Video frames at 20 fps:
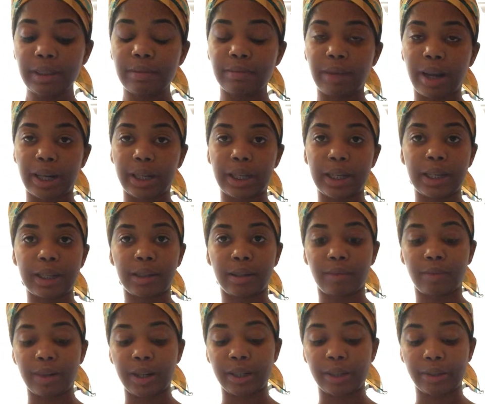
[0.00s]
My kids are
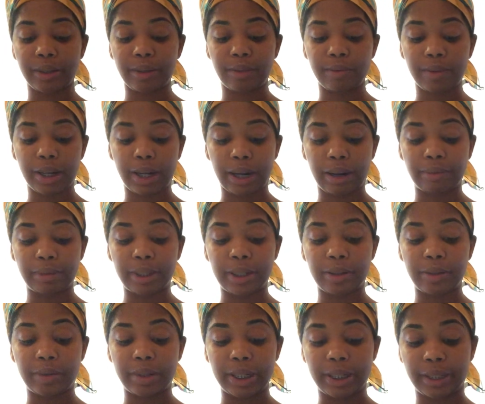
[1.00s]
wondering what I'm
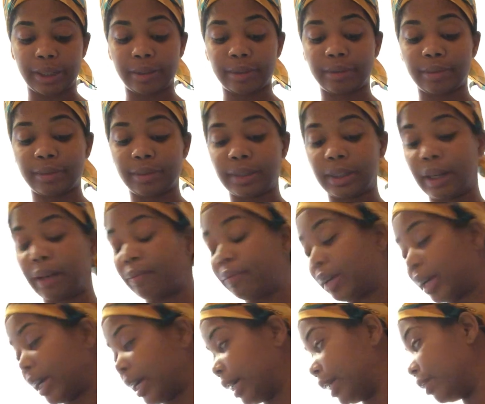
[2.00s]
doing. I'm
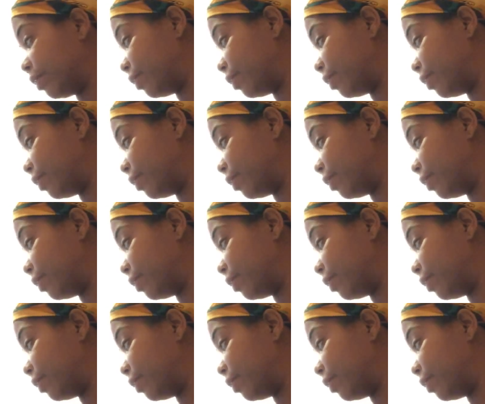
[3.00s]
making a